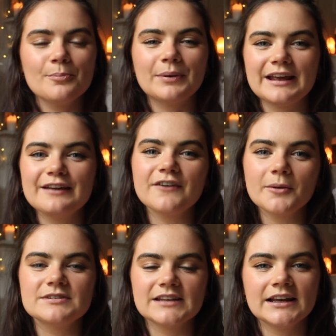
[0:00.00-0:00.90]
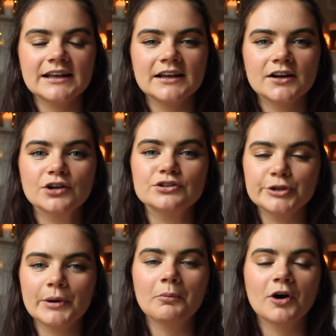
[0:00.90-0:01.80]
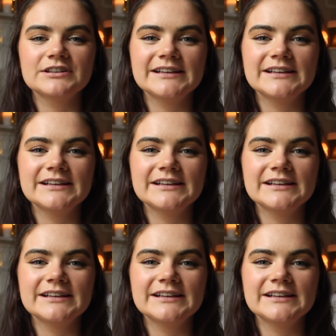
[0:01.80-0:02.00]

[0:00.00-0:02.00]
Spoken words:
but if I'm sitting here, do I want to